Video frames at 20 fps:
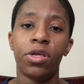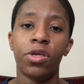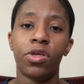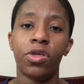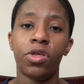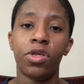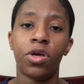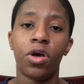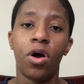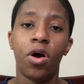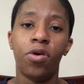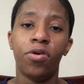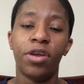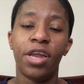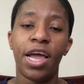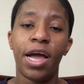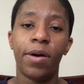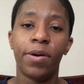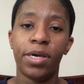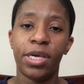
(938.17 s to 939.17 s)
So
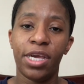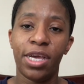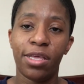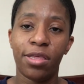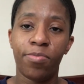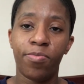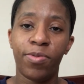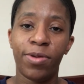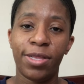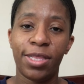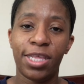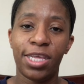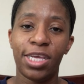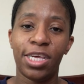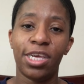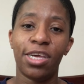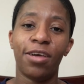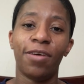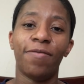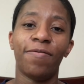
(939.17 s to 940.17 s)
now he has
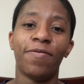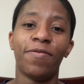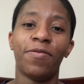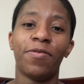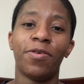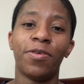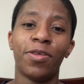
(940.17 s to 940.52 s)
plenty of